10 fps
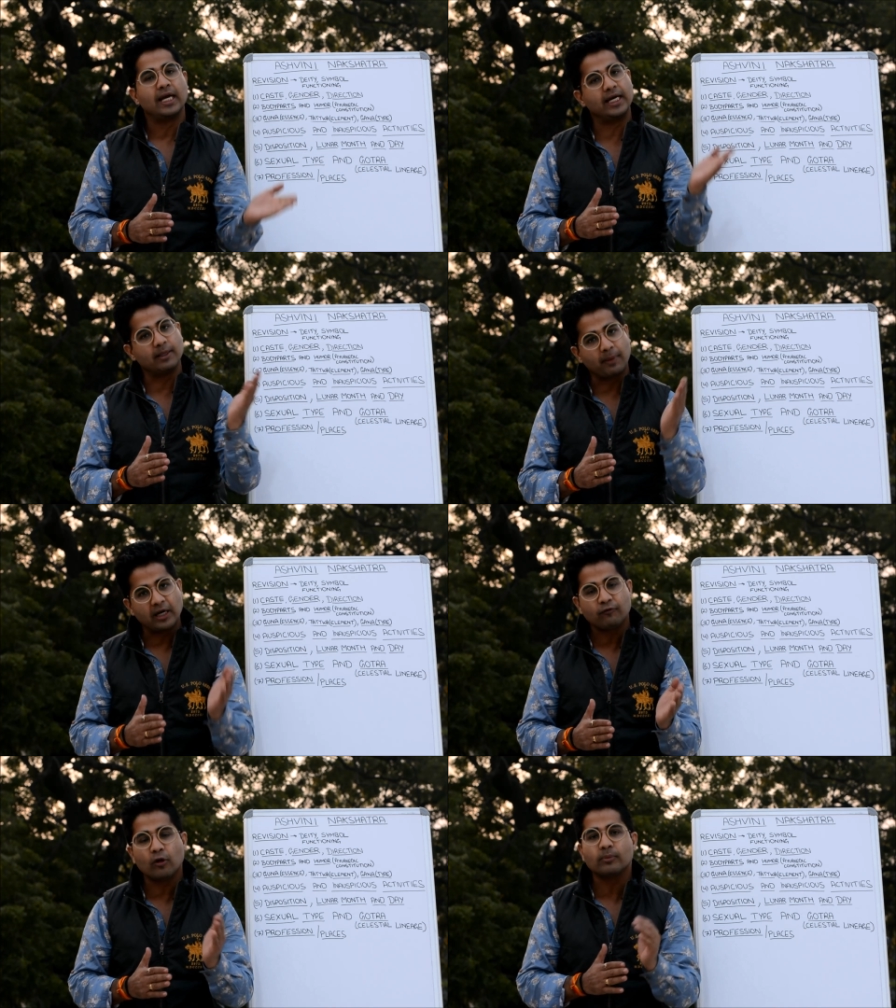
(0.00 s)
And
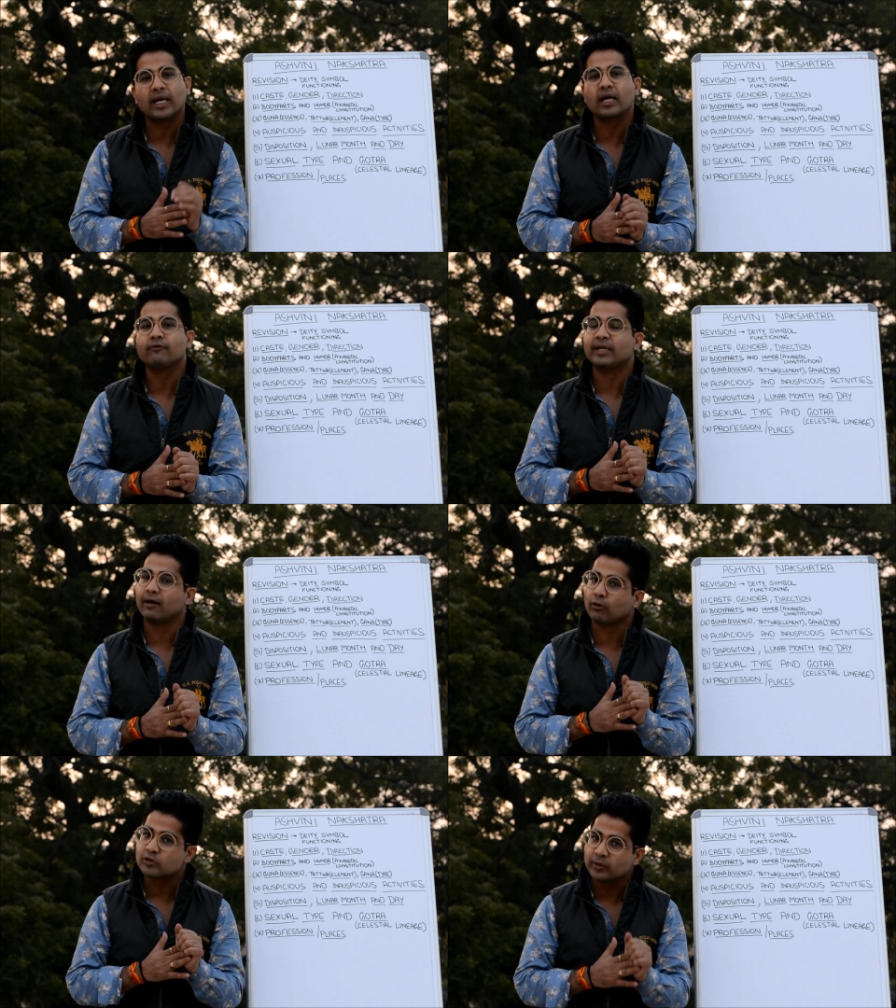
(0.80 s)
apart from that, we
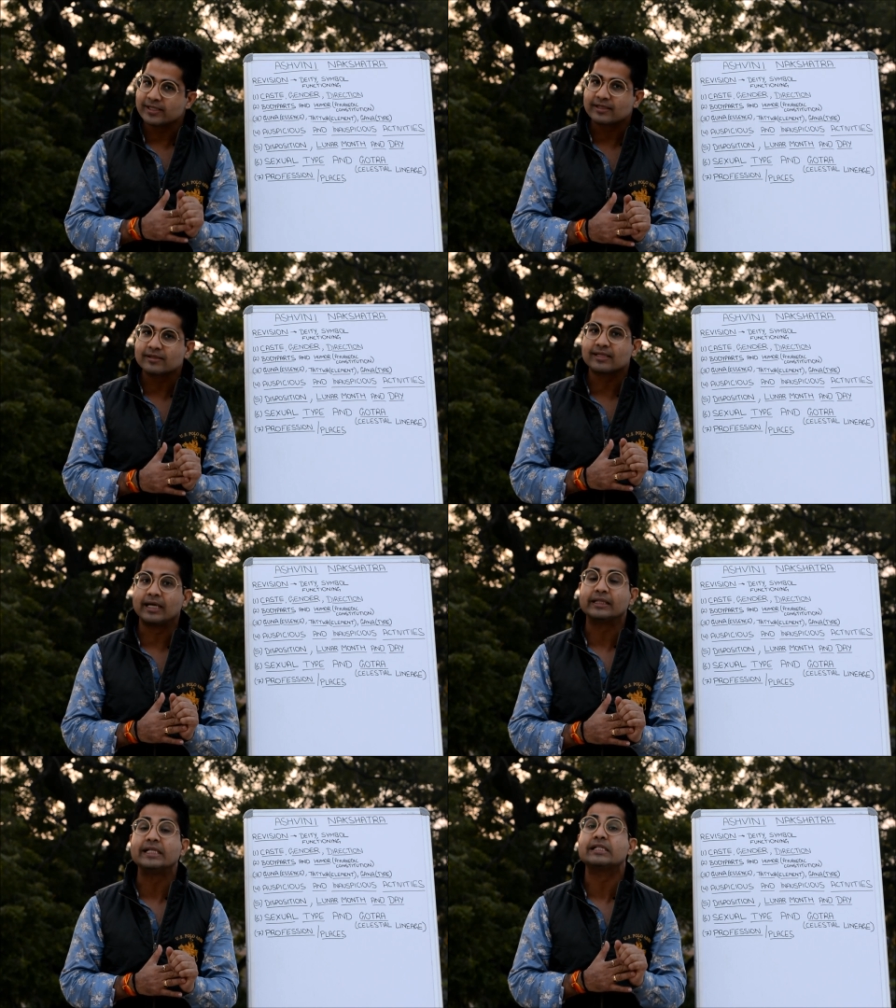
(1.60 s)
have also discussed
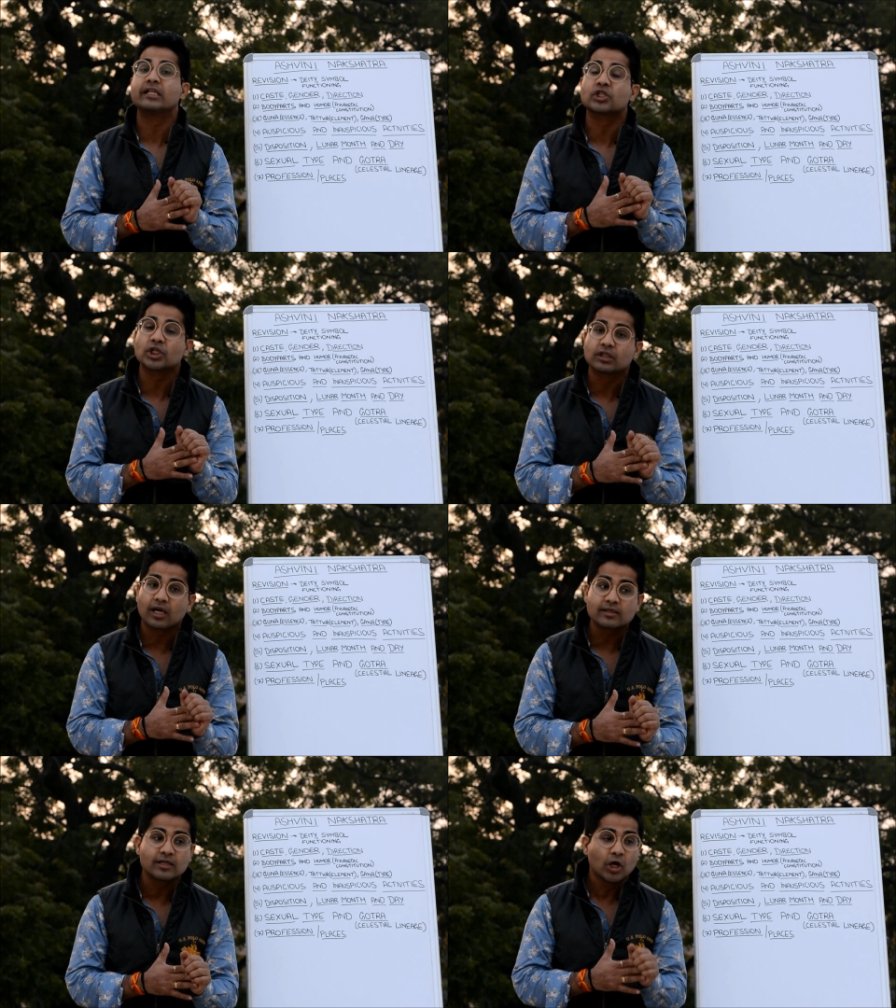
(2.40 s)
that these
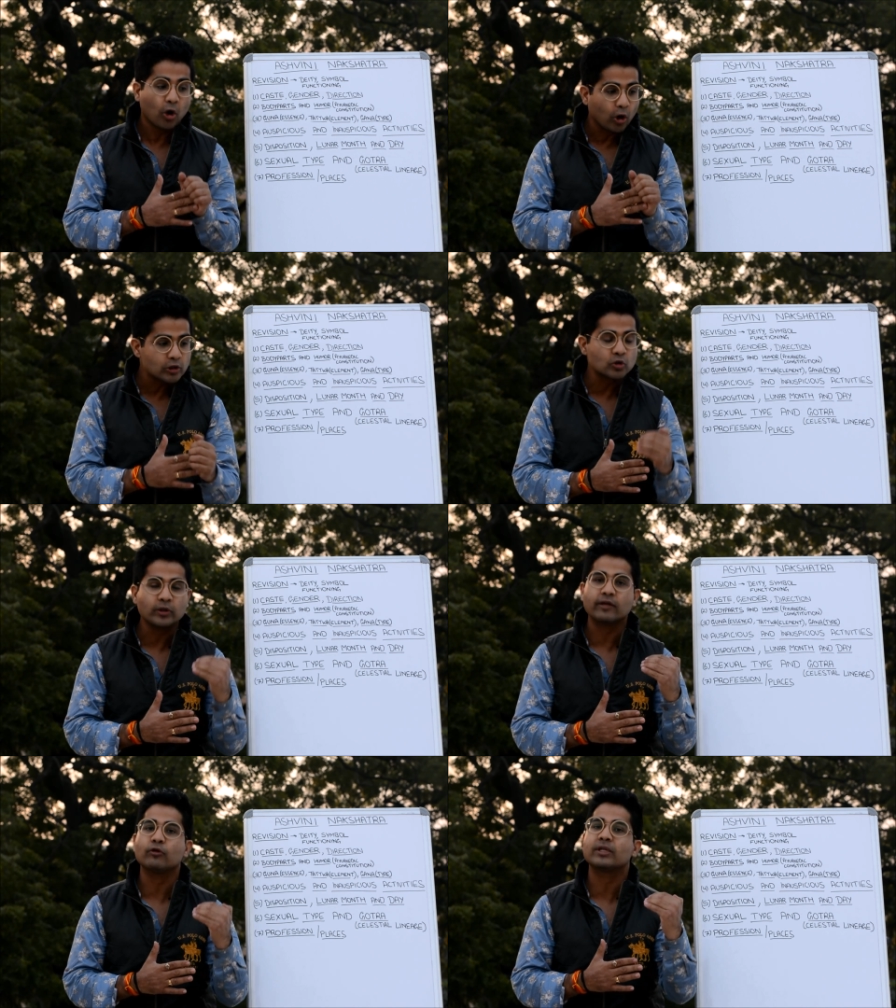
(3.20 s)
nakshatras also
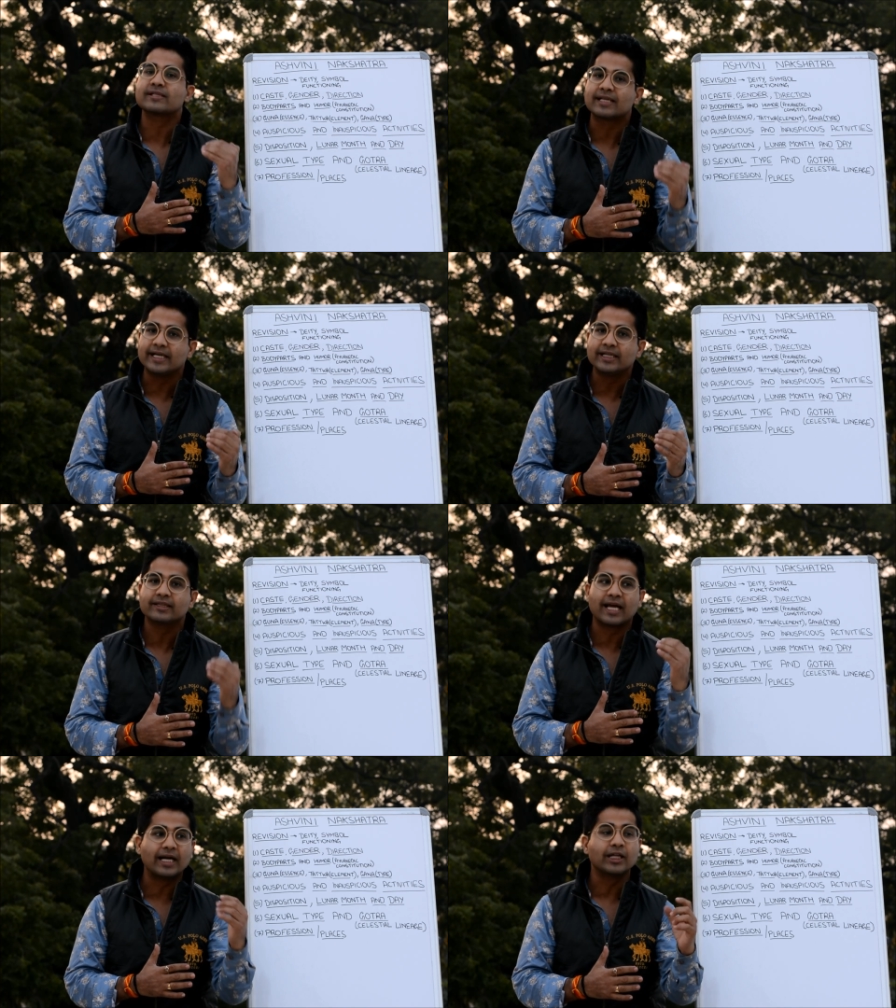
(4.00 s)
give you this hint
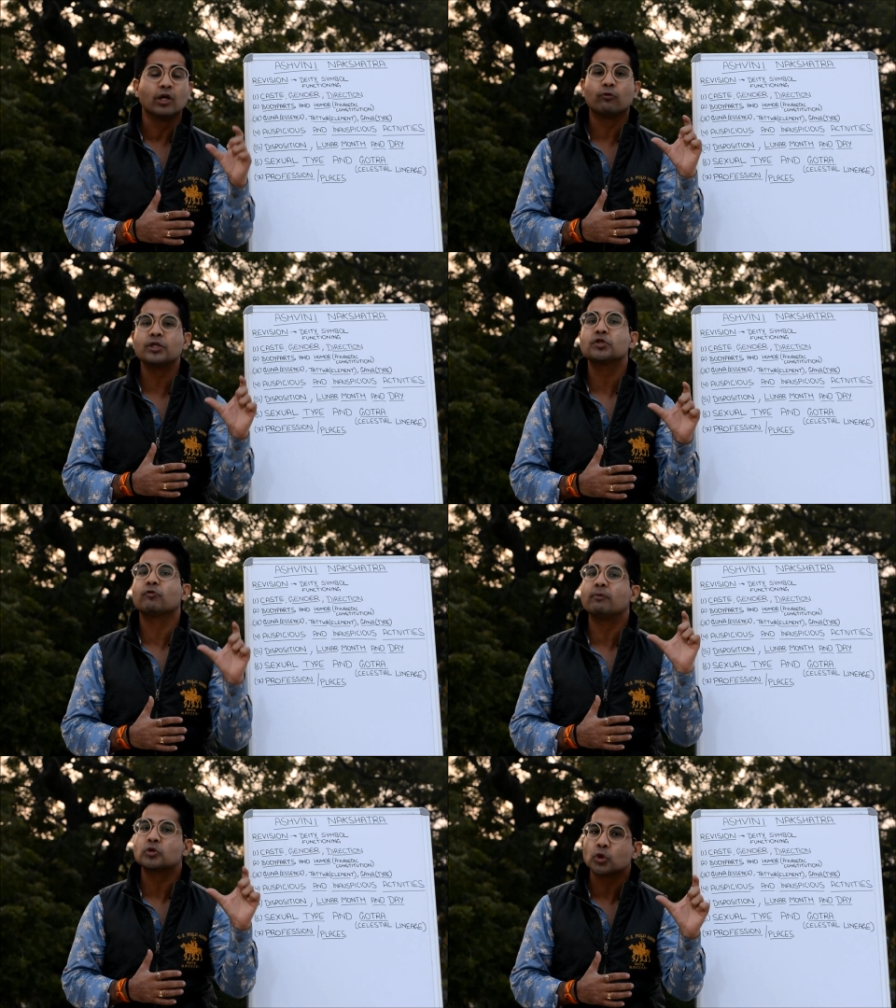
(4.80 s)
that which
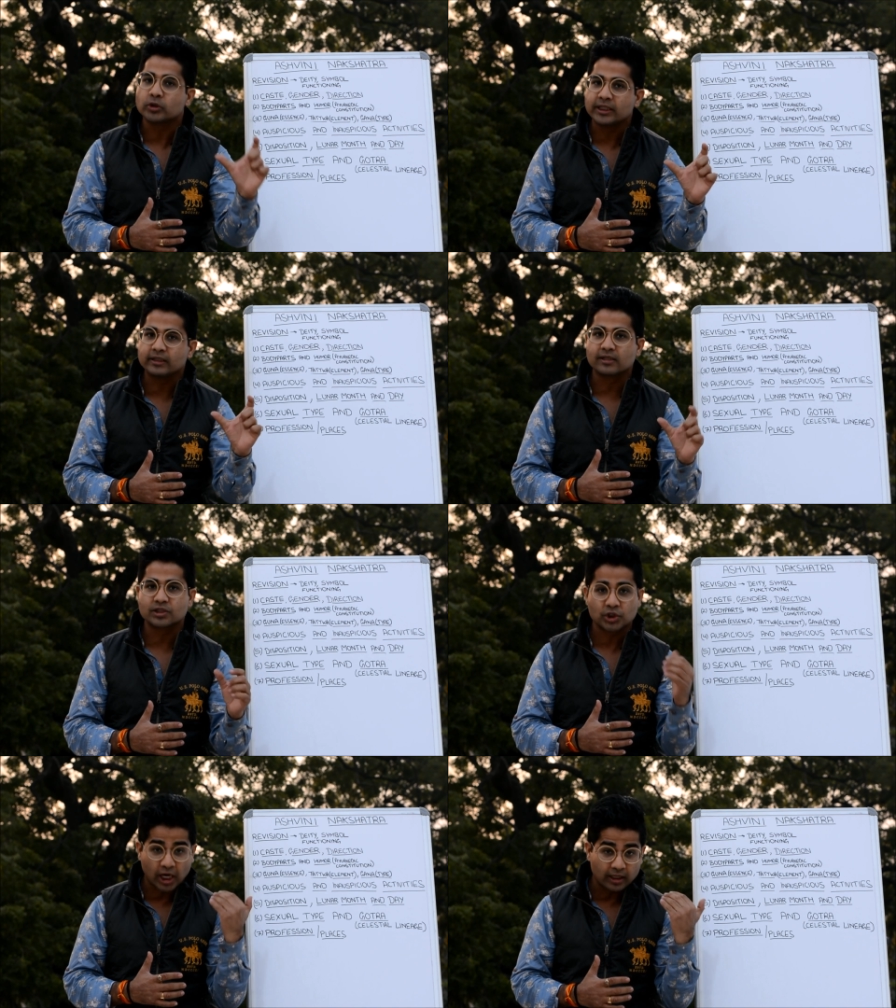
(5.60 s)
Vimshottari
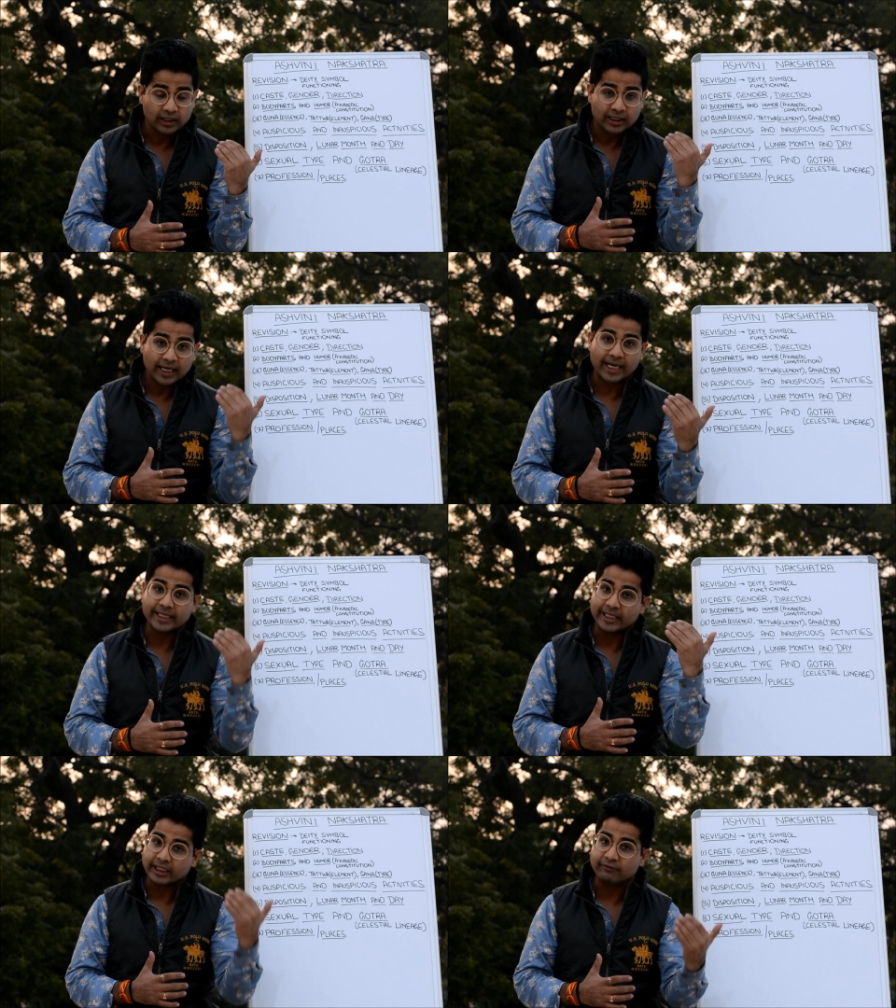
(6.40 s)
Dasha an
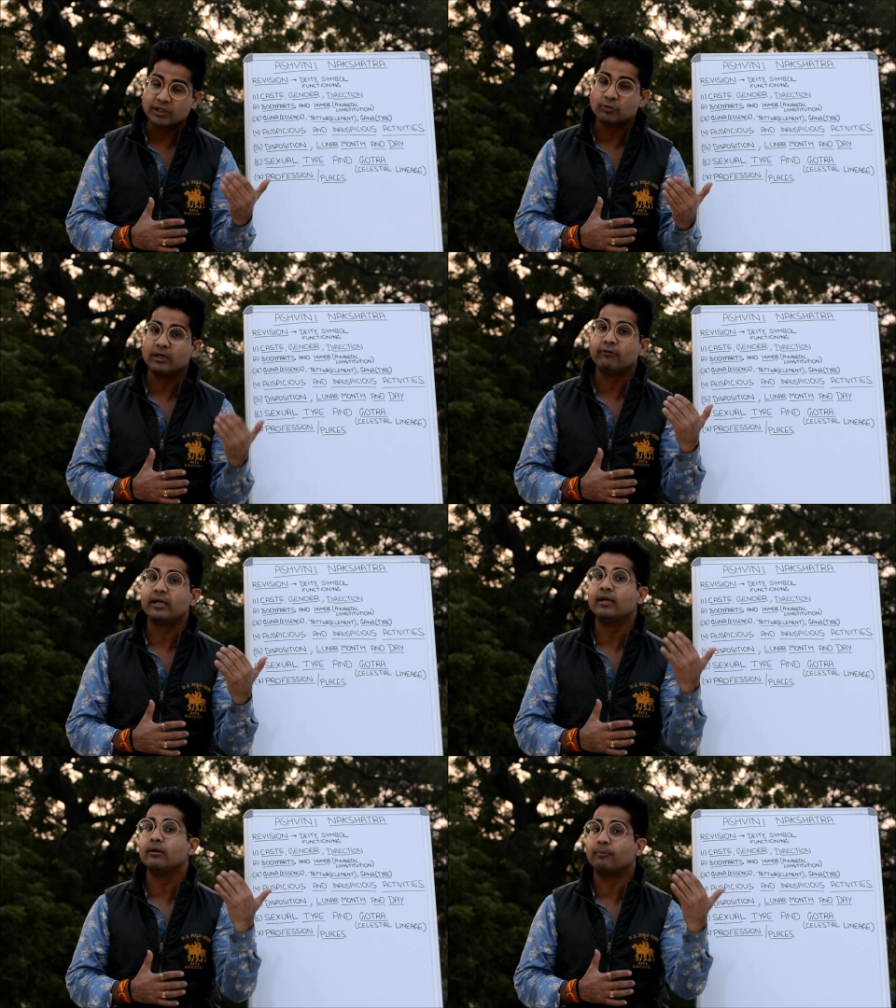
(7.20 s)
individual
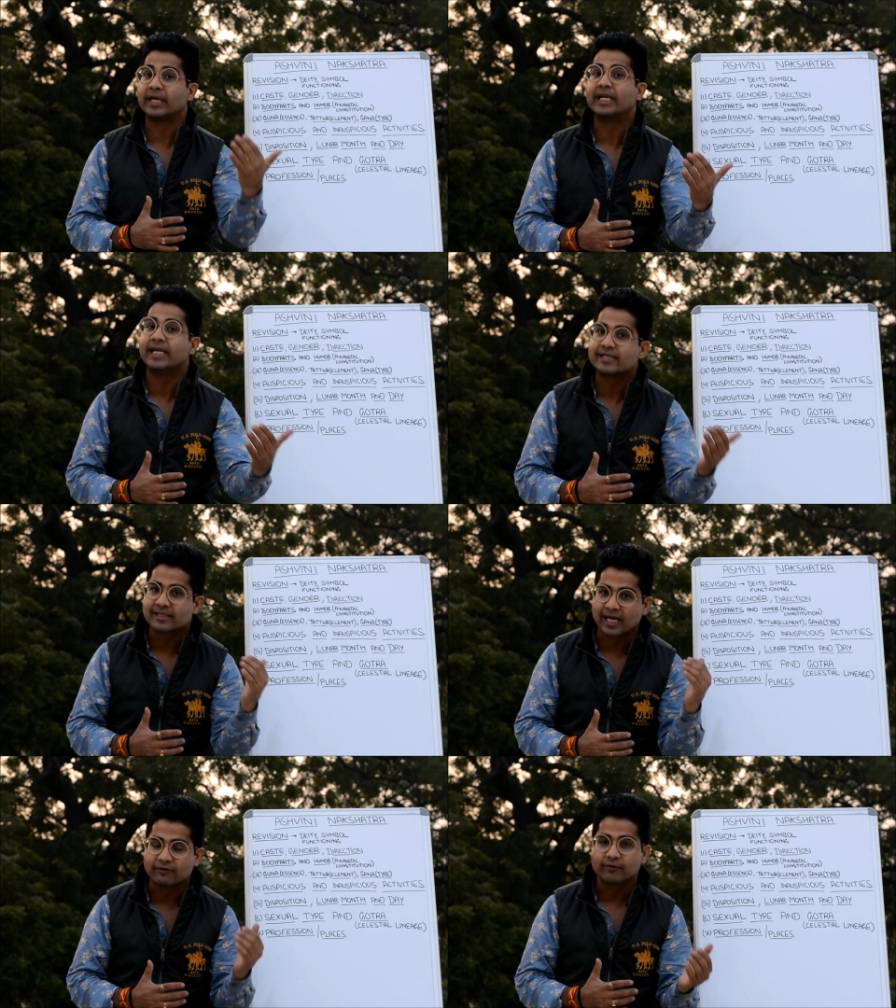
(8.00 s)
will begin his
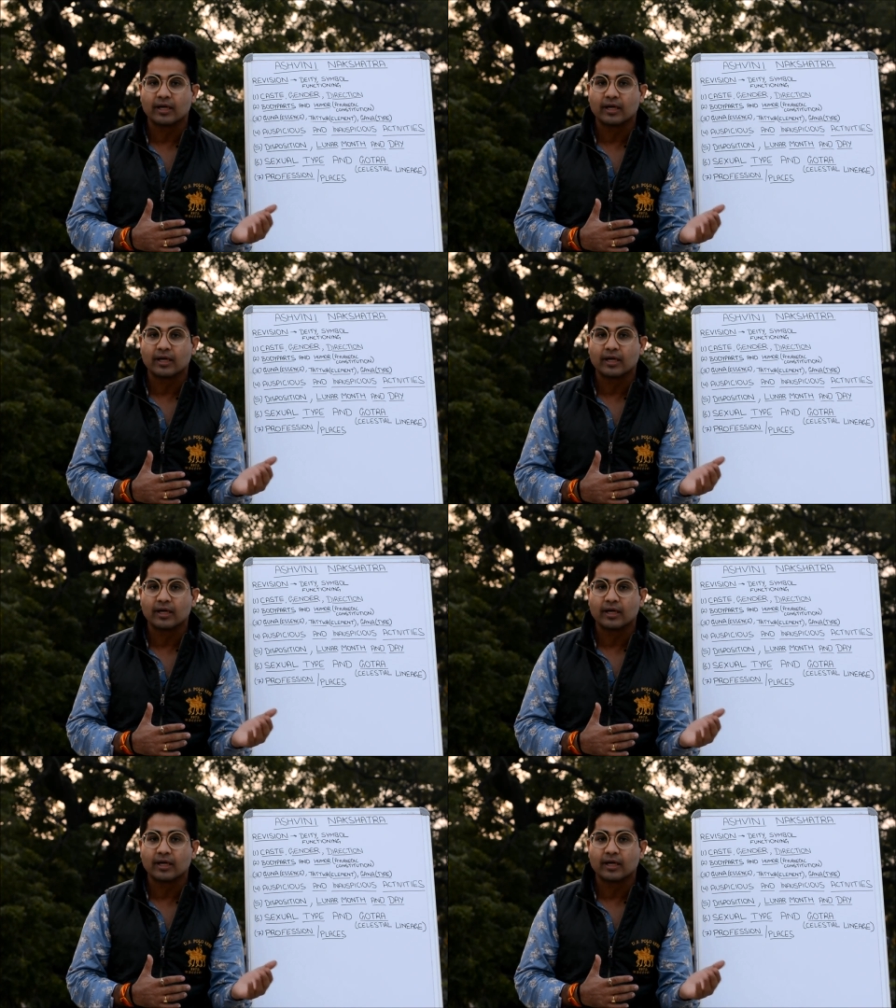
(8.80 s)
life.